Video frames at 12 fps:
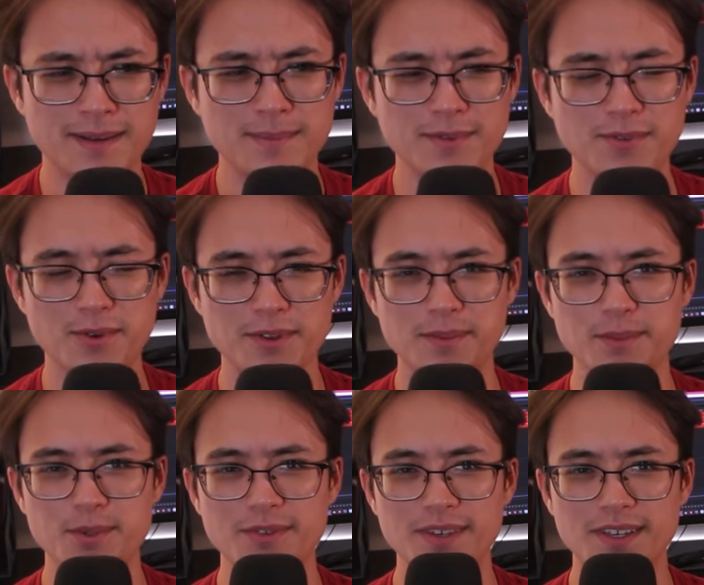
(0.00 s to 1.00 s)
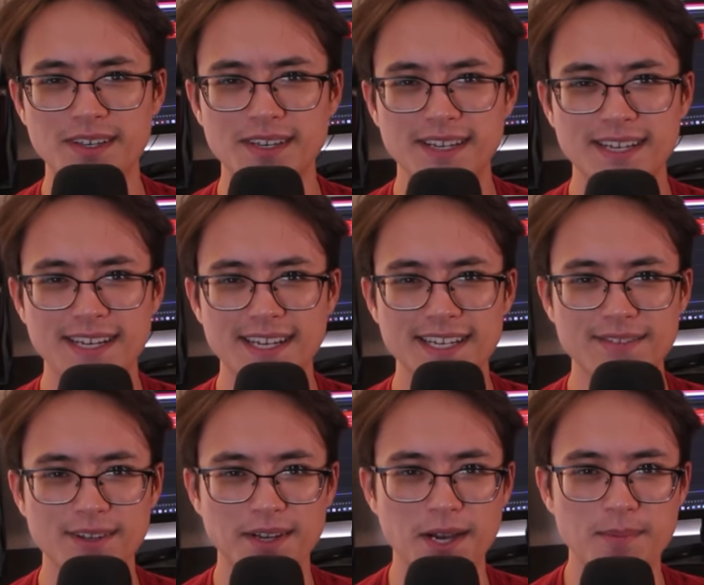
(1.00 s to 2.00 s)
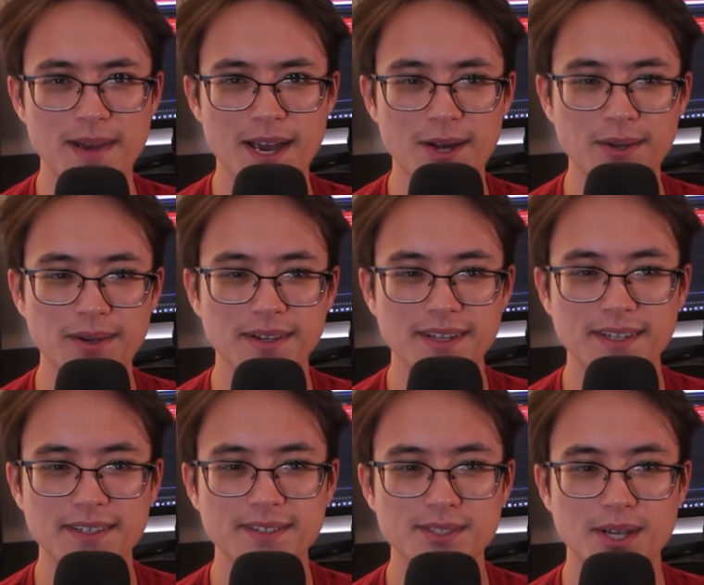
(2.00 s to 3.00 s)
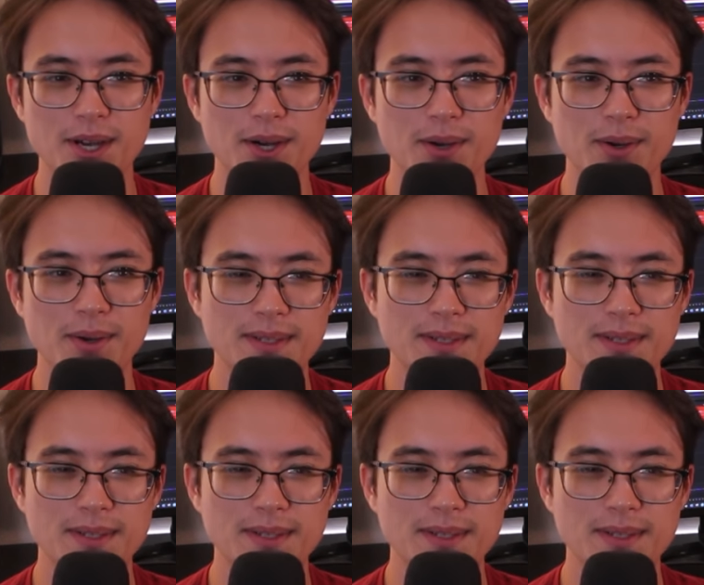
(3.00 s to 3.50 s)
before the movie had even come out. So